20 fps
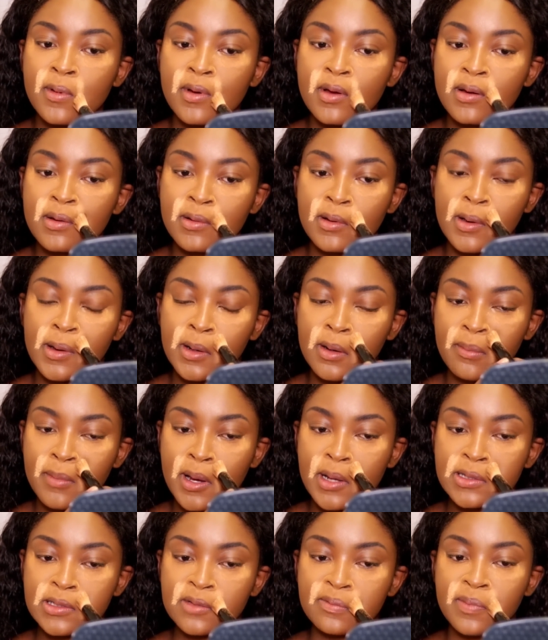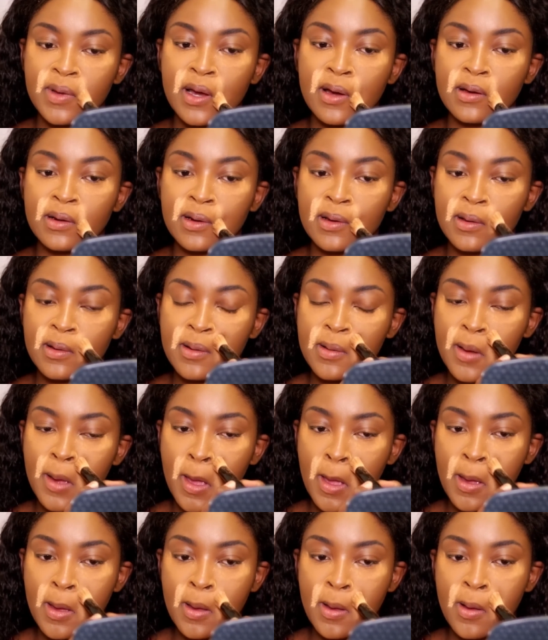a good amount of powder
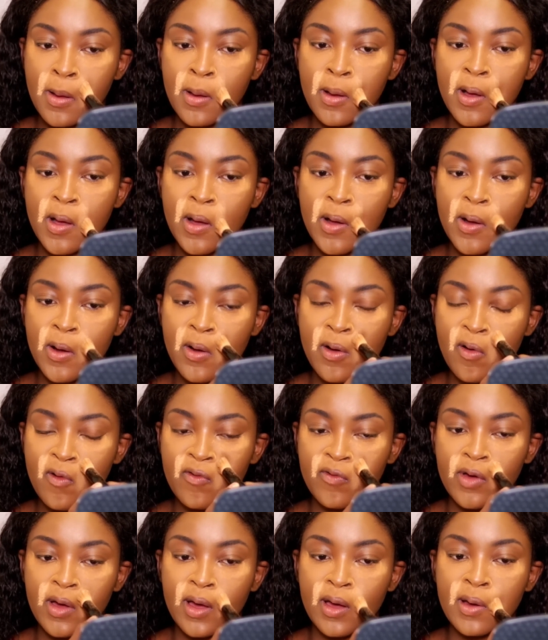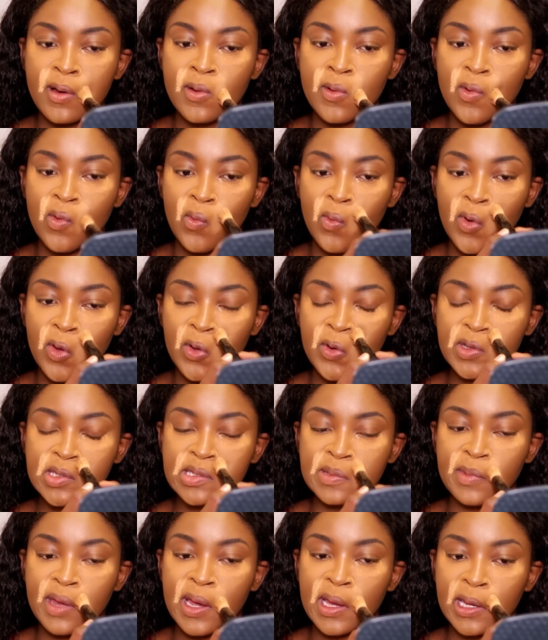over where your
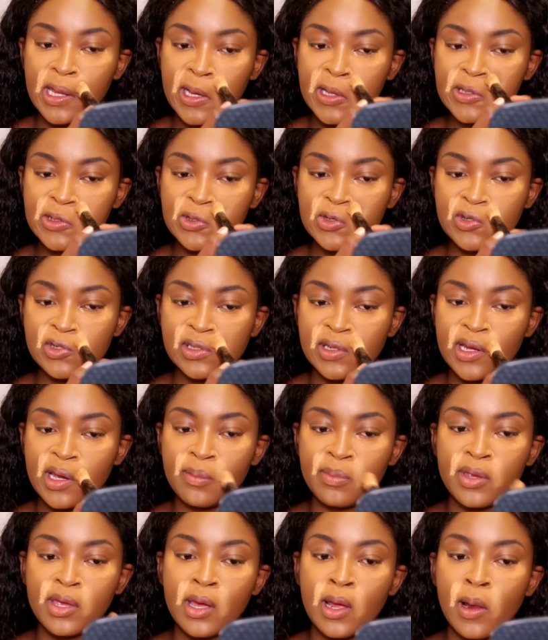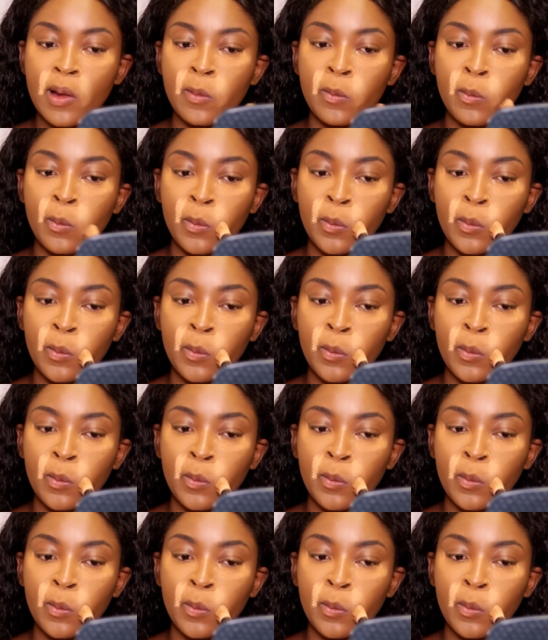smile lines usually appear.